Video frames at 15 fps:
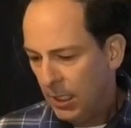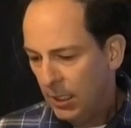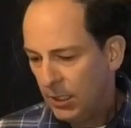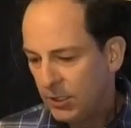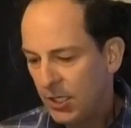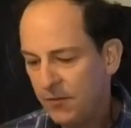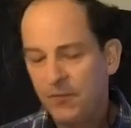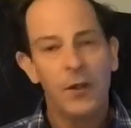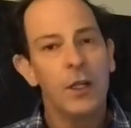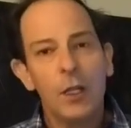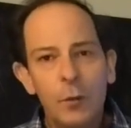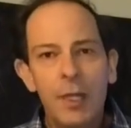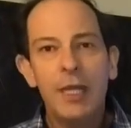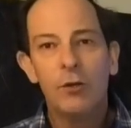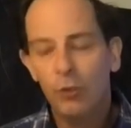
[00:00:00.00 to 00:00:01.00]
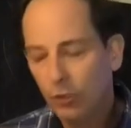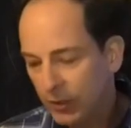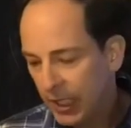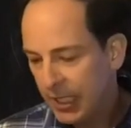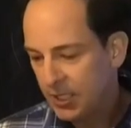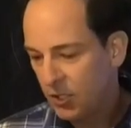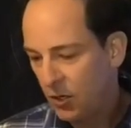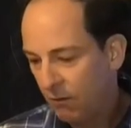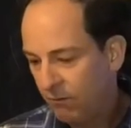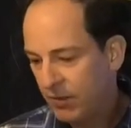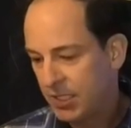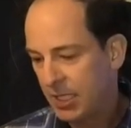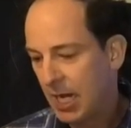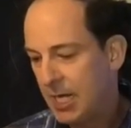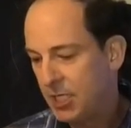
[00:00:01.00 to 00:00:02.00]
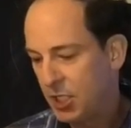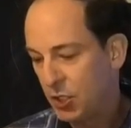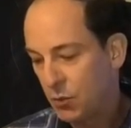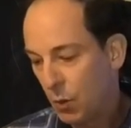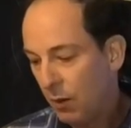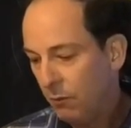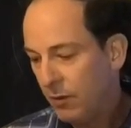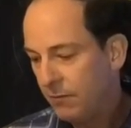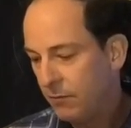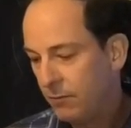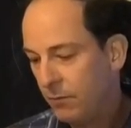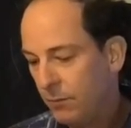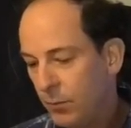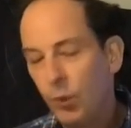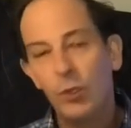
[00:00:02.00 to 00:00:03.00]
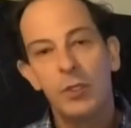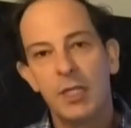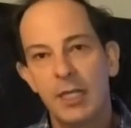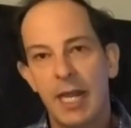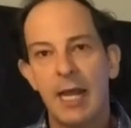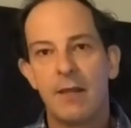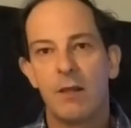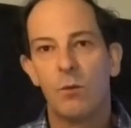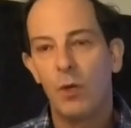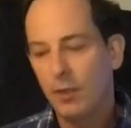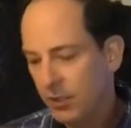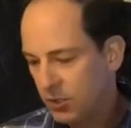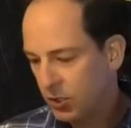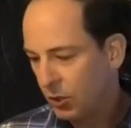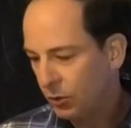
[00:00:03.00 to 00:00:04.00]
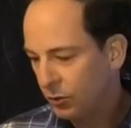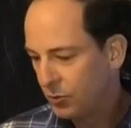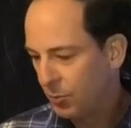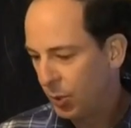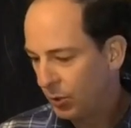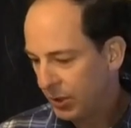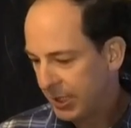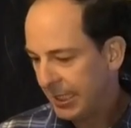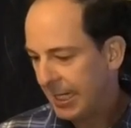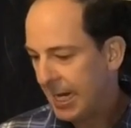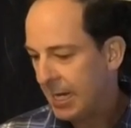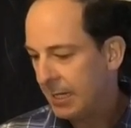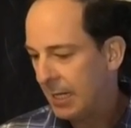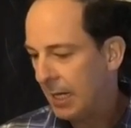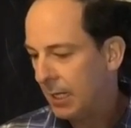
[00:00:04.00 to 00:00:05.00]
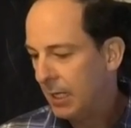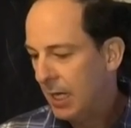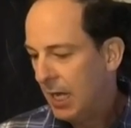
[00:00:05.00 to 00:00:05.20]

So following all these conversations, what we've put together, what the school's put together,